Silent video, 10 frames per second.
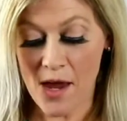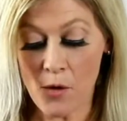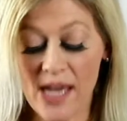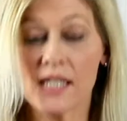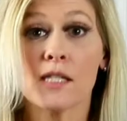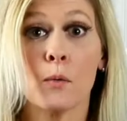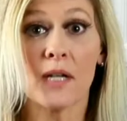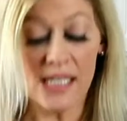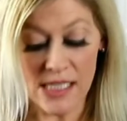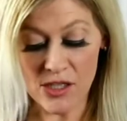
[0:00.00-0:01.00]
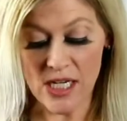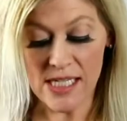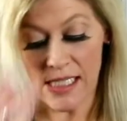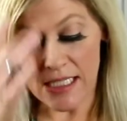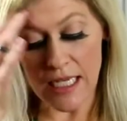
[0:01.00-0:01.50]
Okay, so what I
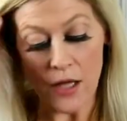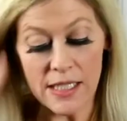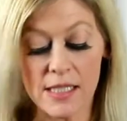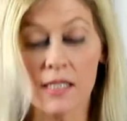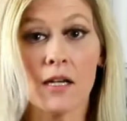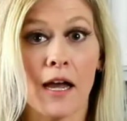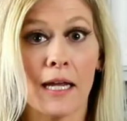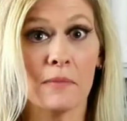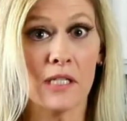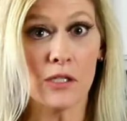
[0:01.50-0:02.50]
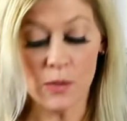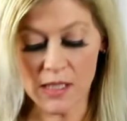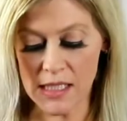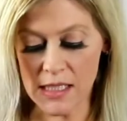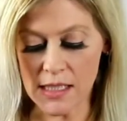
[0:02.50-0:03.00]
suggest until it's time to
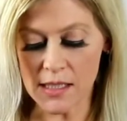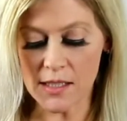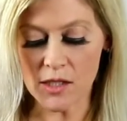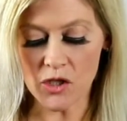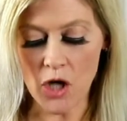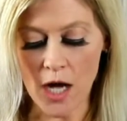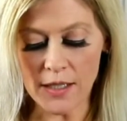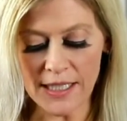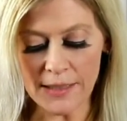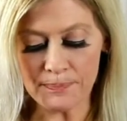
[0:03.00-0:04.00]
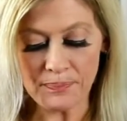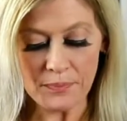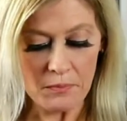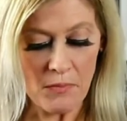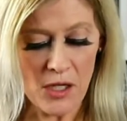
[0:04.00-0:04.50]
use this, since the chocolate
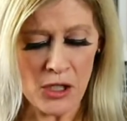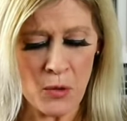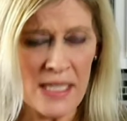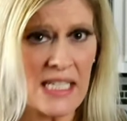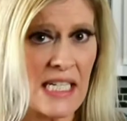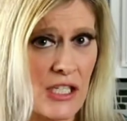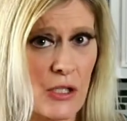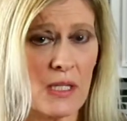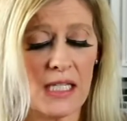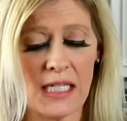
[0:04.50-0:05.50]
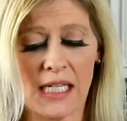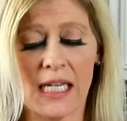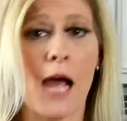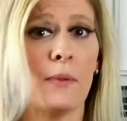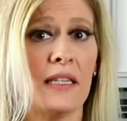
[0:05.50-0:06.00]
You don't want to get too
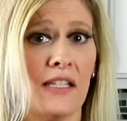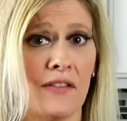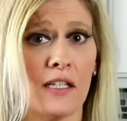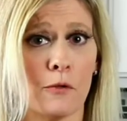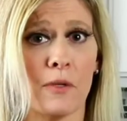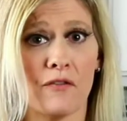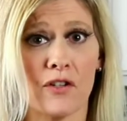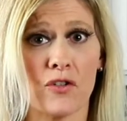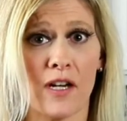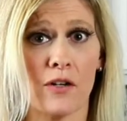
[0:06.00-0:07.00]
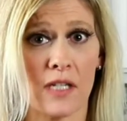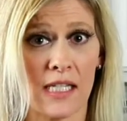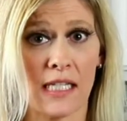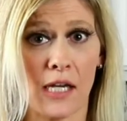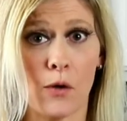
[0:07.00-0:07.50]
sticky. I would leave it in the refrigerator to
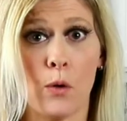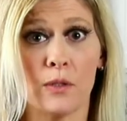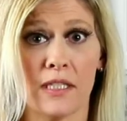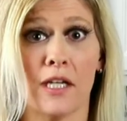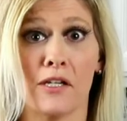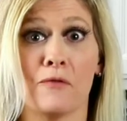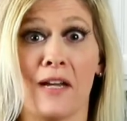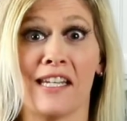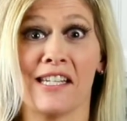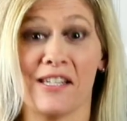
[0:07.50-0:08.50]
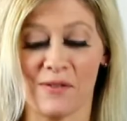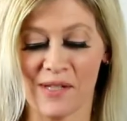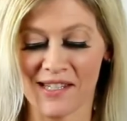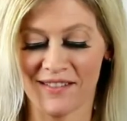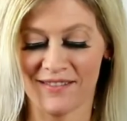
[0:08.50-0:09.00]
stay cold until you're ready to
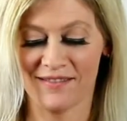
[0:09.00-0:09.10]
use.